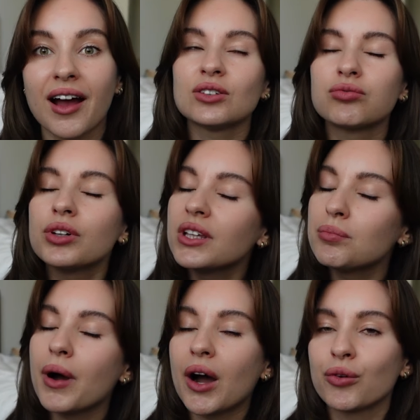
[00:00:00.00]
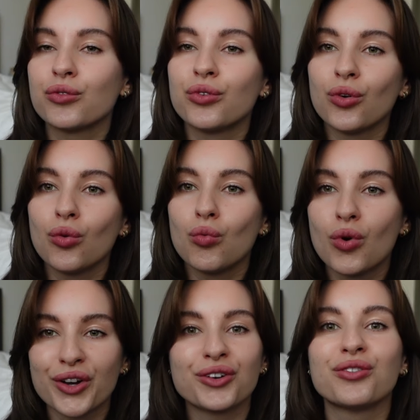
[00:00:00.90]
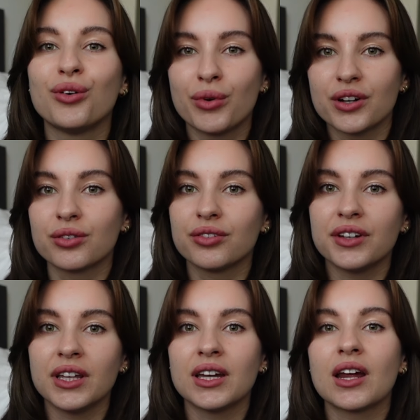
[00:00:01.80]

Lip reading: It's a really powerful, wonderful, wonderful feeling.